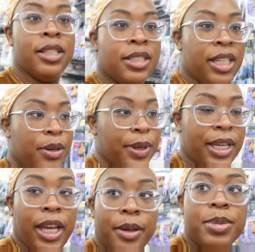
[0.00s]
to get wet
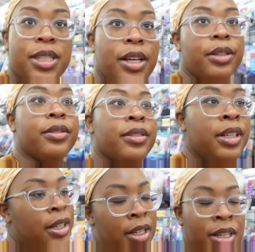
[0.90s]
caps, so.
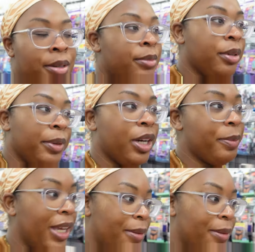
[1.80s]
But we gonna make